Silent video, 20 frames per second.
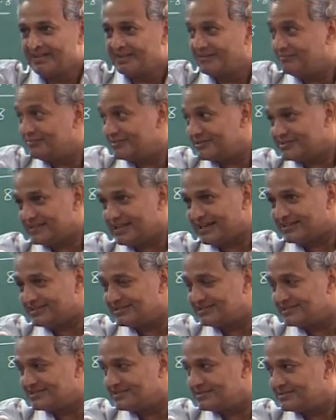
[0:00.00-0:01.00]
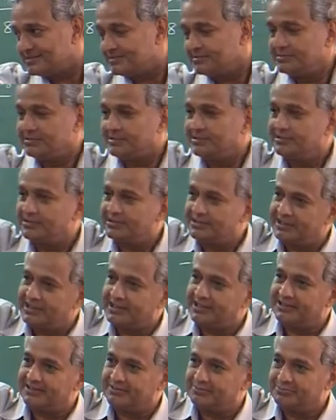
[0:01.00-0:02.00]
If it is like this, it will
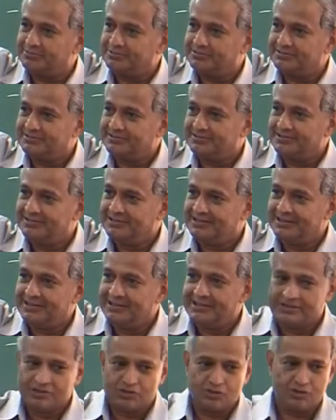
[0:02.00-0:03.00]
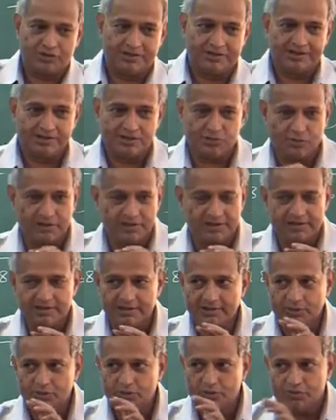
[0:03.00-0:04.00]
take it up. So, that is why
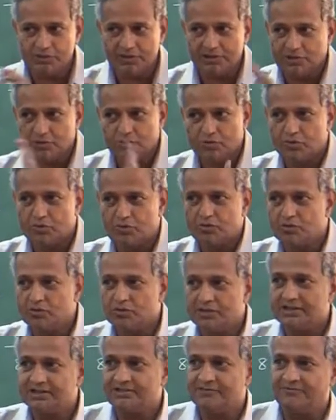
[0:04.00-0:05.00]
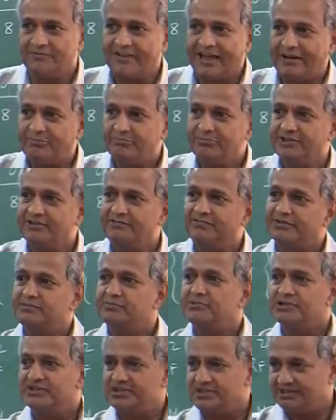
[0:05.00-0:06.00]
usually you do not look at flap
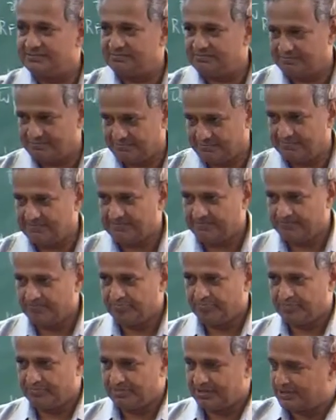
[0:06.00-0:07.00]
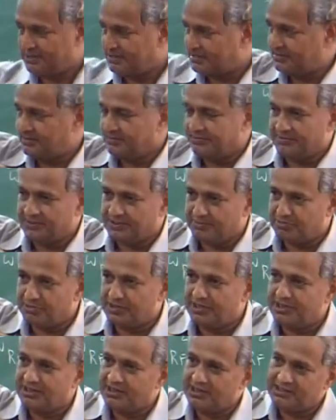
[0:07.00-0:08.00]
deformation, because
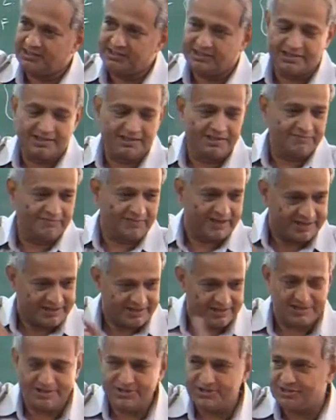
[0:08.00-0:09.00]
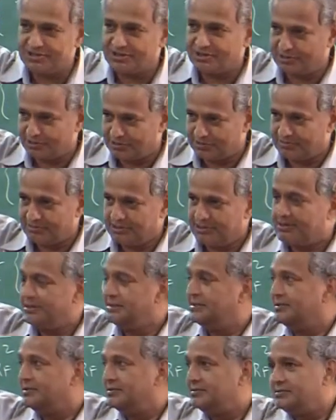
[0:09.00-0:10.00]
depending on the flight condition,
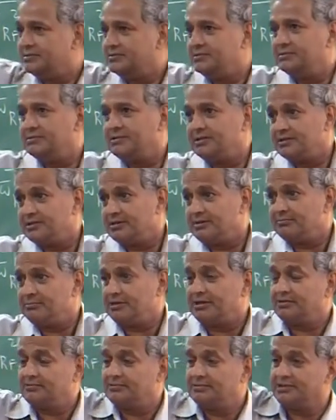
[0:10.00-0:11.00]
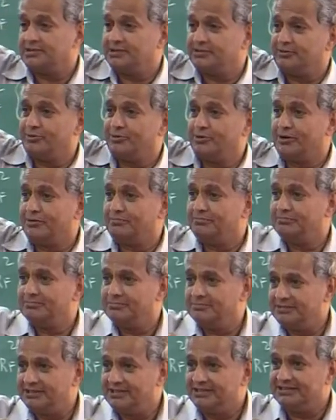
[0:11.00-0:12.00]
it can come down, it can go up,
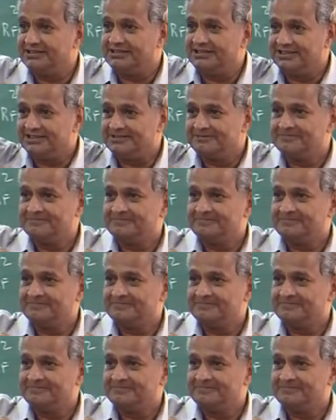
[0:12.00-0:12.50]
anything.